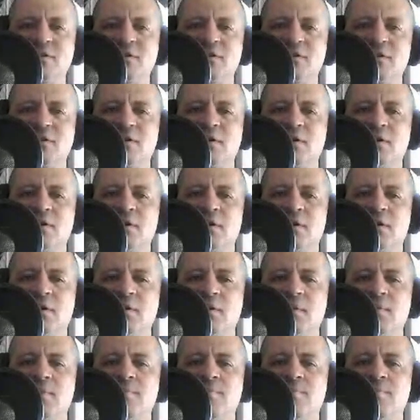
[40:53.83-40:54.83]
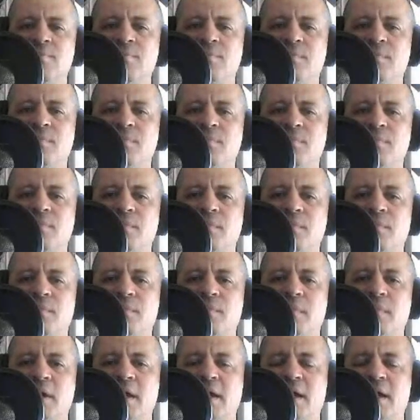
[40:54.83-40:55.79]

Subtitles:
Nobody speaks.